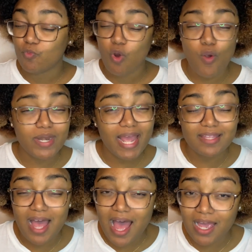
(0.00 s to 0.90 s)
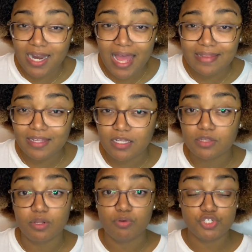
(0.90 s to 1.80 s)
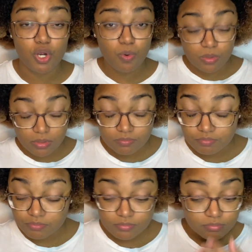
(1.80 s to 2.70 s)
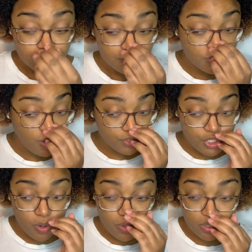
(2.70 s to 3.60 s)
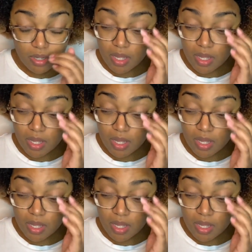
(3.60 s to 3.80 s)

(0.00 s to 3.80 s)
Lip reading: WOONNET-HAAGLANDEN, no joke.